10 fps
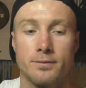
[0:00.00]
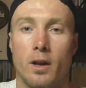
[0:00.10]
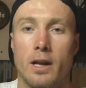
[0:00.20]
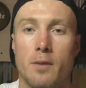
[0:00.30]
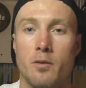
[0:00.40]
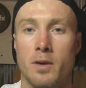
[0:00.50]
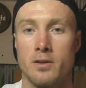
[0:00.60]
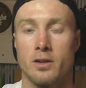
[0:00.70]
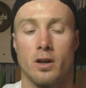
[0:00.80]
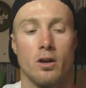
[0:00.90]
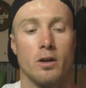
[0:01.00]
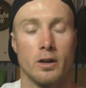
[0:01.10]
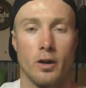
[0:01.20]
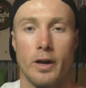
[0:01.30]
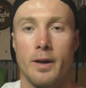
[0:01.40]
Well, a couple months
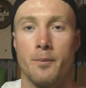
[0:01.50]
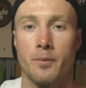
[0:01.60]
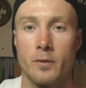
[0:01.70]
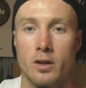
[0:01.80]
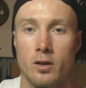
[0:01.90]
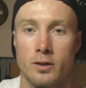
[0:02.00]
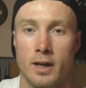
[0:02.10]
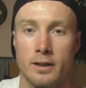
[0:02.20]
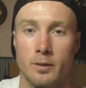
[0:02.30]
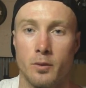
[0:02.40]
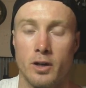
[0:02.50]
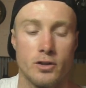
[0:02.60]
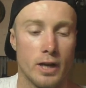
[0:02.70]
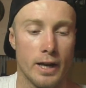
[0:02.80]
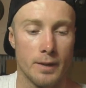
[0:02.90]
ago I got contacted by
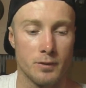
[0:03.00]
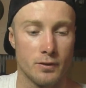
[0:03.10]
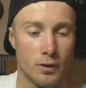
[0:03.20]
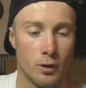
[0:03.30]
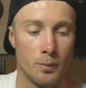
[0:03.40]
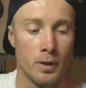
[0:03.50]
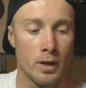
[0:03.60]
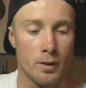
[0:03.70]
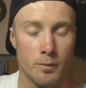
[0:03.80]
James from